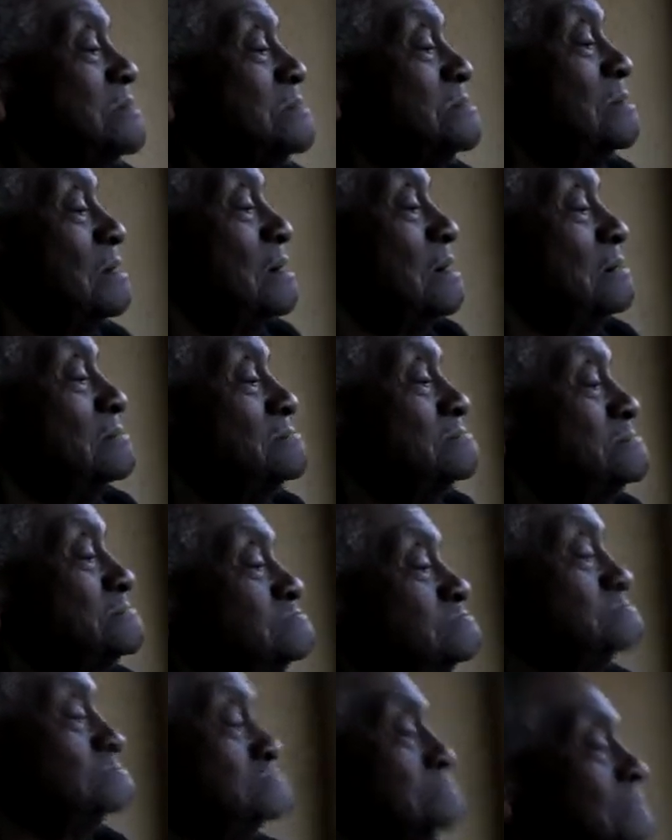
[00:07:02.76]
All right.
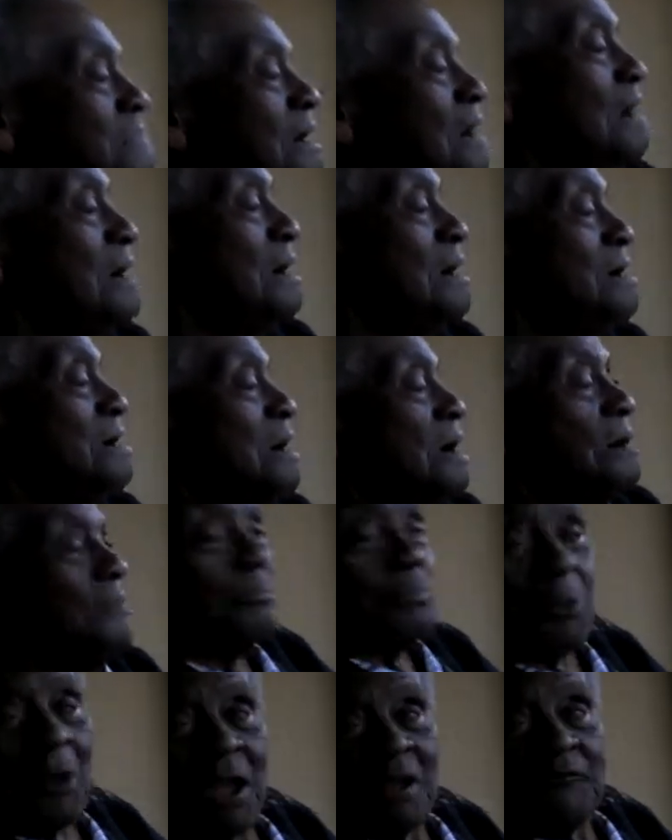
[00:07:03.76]
Well,
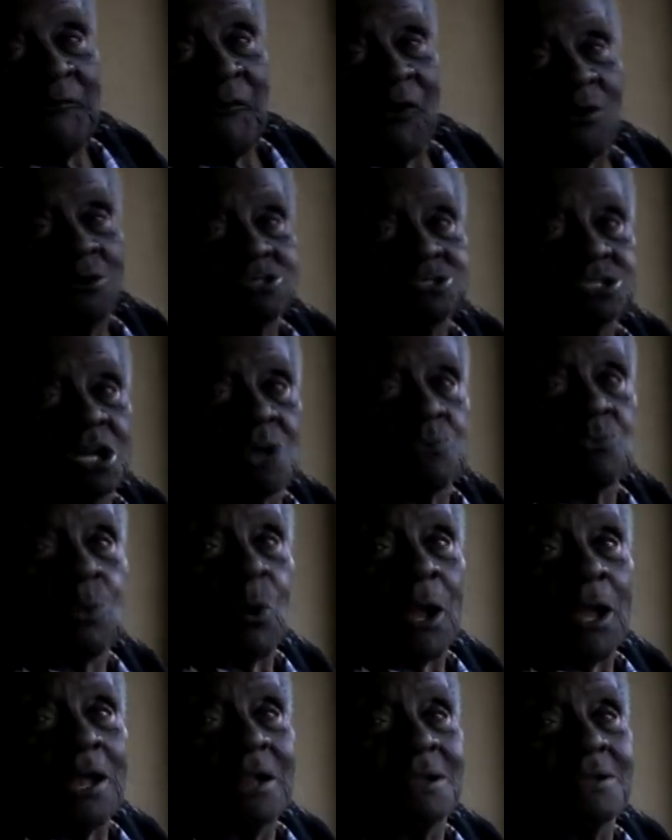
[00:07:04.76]
pray first and then
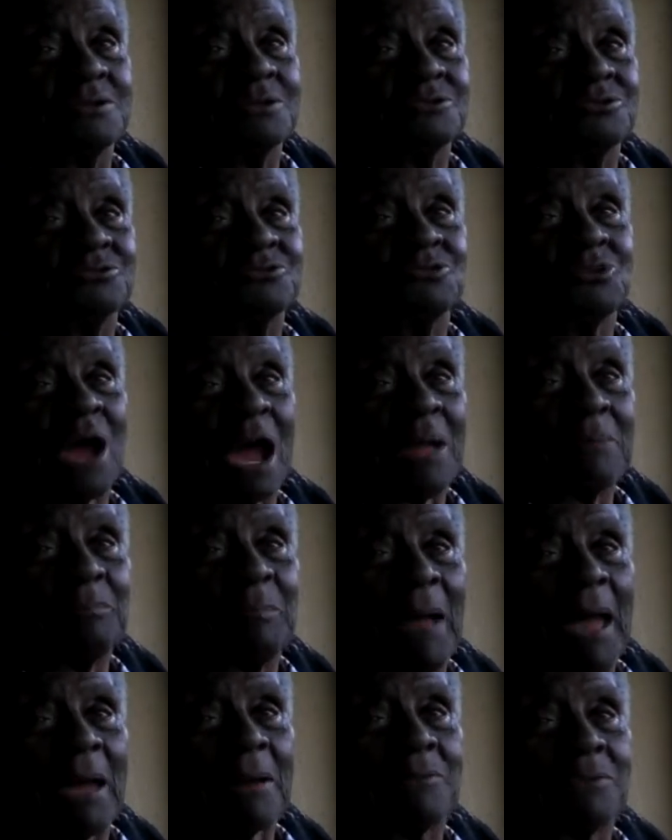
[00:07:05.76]
wait. You got it
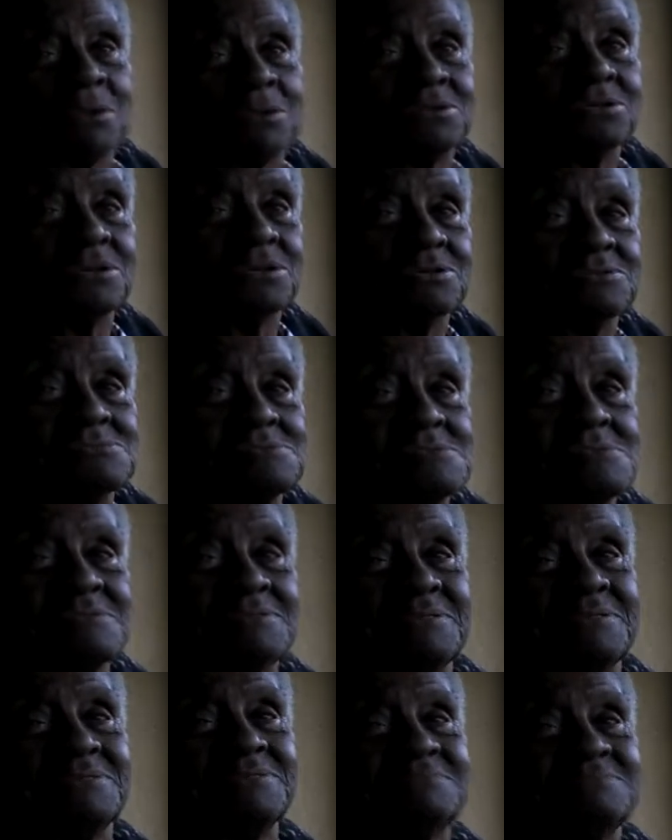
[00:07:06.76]
backwards. Oh,
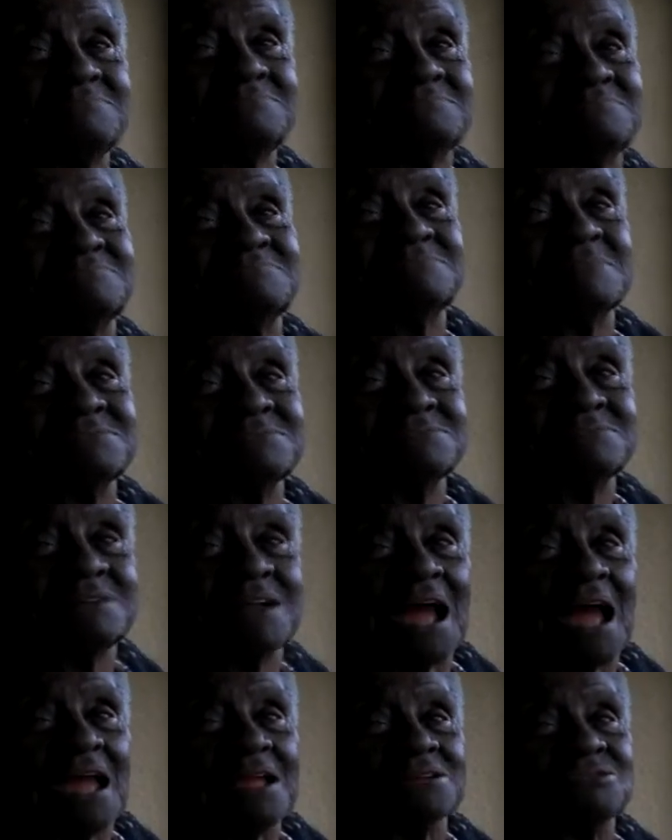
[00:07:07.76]
pray first and then wait.
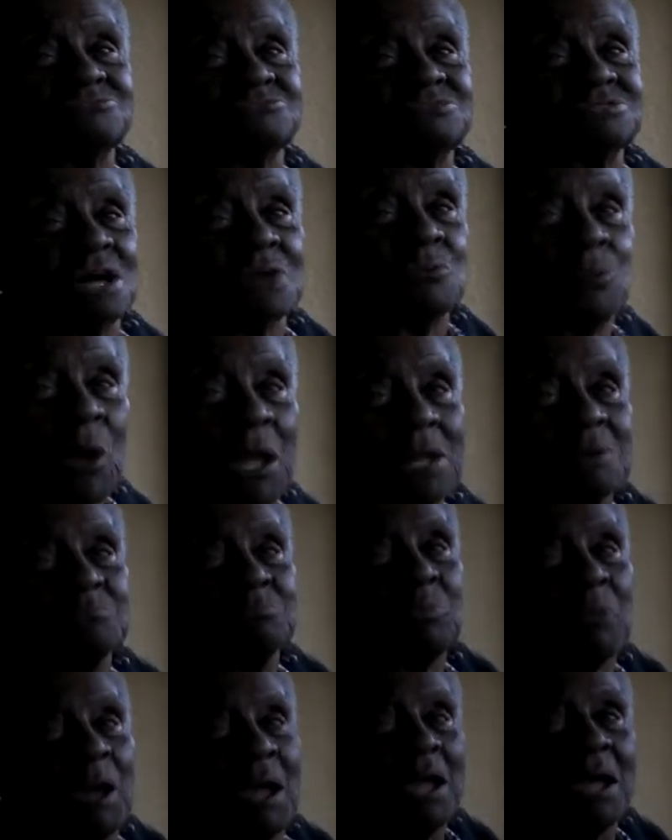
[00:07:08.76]
Yeah, you said wait and
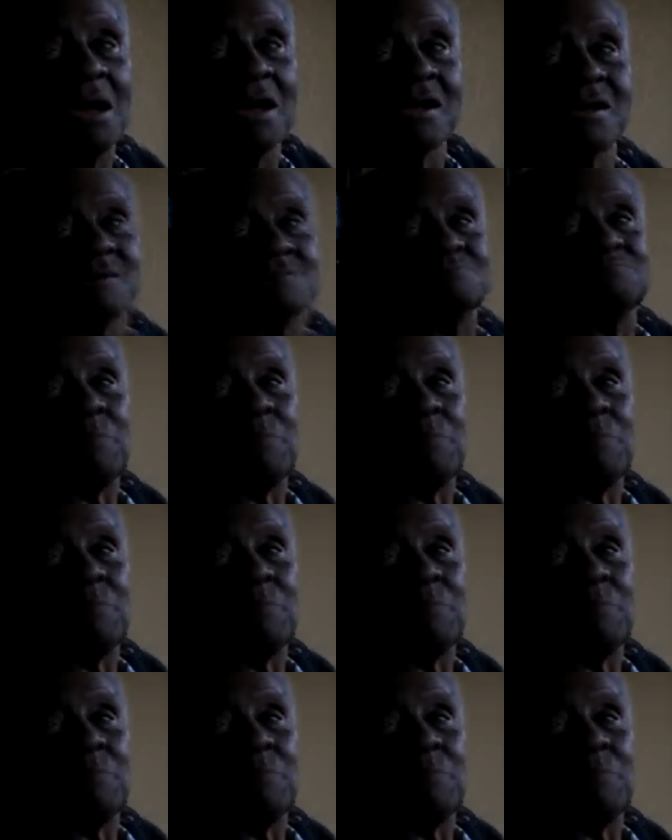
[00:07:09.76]
pray. Well, there's a guy